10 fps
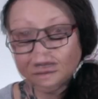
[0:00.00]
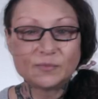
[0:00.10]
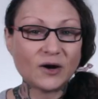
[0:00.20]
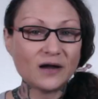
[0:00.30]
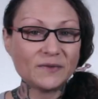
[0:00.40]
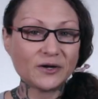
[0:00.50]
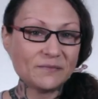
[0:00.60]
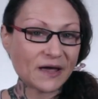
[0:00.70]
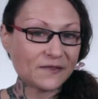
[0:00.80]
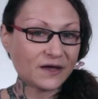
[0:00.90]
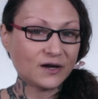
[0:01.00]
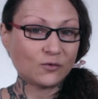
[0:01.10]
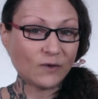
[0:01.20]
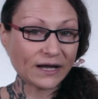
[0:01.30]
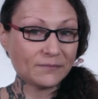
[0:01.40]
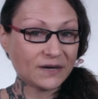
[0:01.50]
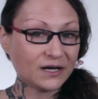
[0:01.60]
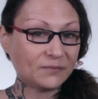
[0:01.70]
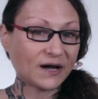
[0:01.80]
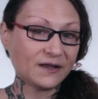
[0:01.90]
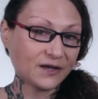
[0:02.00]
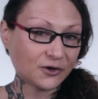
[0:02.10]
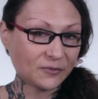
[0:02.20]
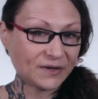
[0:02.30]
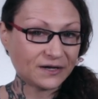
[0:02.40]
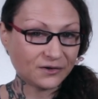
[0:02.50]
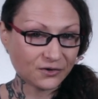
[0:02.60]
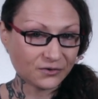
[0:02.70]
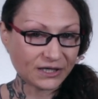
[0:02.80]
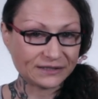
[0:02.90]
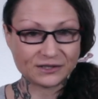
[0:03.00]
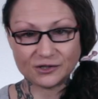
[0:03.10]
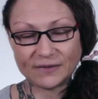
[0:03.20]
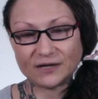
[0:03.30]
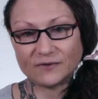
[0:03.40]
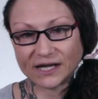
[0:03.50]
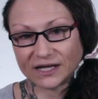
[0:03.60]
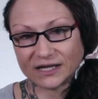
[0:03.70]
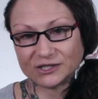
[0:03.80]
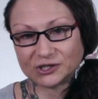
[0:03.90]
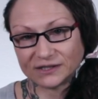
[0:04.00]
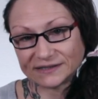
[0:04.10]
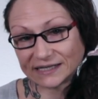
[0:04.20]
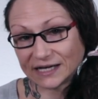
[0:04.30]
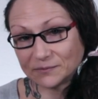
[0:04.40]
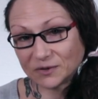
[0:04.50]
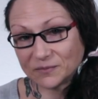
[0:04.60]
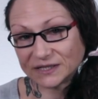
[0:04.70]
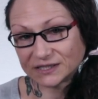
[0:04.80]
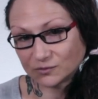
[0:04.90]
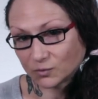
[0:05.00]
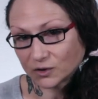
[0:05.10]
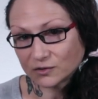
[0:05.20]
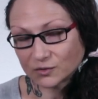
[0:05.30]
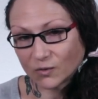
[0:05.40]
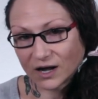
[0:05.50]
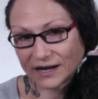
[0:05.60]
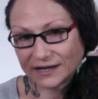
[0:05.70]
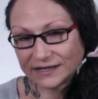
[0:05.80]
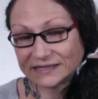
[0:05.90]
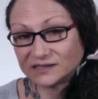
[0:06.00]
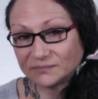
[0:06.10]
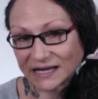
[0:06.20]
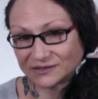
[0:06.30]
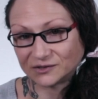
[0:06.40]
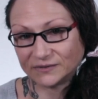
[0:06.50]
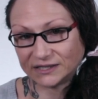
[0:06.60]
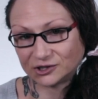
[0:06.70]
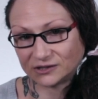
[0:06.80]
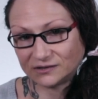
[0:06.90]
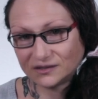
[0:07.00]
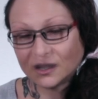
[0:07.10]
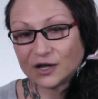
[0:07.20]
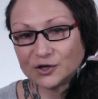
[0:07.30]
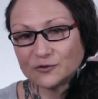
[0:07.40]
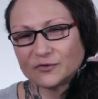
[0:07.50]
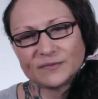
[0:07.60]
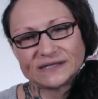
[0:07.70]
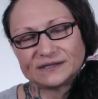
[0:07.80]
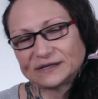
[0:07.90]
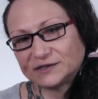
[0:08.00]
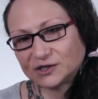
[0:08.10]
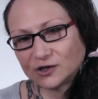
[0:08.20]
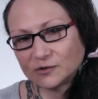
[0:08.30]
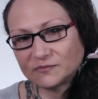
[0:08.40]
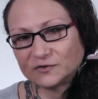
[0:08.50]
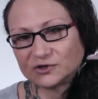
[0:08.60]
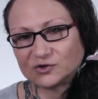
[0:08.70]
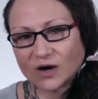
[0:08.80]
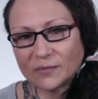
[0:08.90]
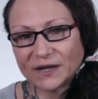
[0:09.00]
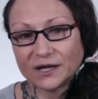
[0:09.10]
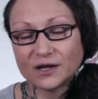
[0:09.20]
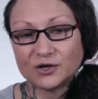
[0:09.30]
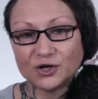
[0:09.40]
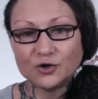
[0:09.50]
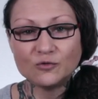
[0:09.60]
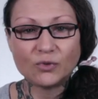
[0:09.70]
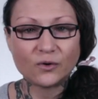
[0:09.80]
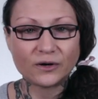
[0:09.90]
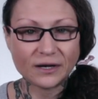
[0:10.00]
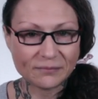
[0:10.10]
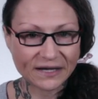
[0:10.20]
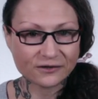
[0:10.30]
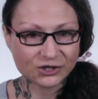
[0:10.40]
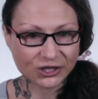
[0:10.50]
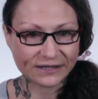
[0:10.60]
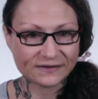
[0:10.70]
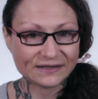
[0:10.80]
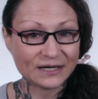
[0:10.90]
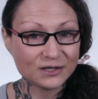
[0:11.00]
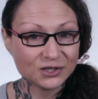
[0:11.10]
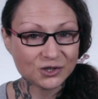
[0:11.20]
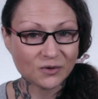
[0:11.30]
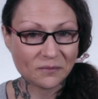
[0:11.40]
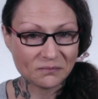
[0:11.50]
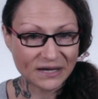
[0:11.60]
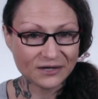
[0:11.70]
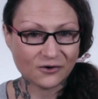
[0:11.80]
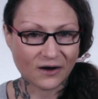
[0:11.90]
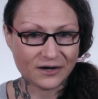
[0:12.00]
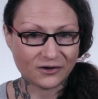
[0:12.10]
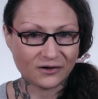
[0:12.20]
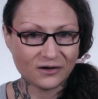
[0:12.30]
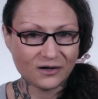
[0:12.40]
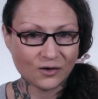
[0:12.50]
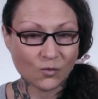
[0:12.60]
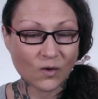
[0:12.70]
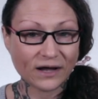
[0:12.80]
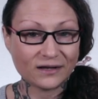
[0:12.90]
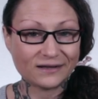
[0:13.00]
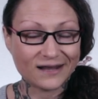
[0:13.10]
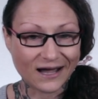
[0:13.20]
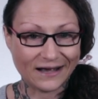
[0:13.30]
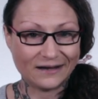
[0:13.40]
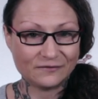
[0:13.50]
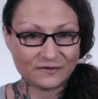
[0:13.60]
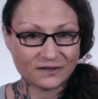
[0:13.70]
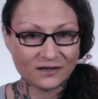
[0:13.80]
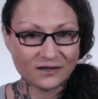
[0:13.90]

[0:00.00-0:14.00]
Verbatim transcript: The primary method recommended by the European Union's humane regulations and implemented worldwide is maceration, a euphemistic term for dropping newborn male chicks into a meat grinder while alive.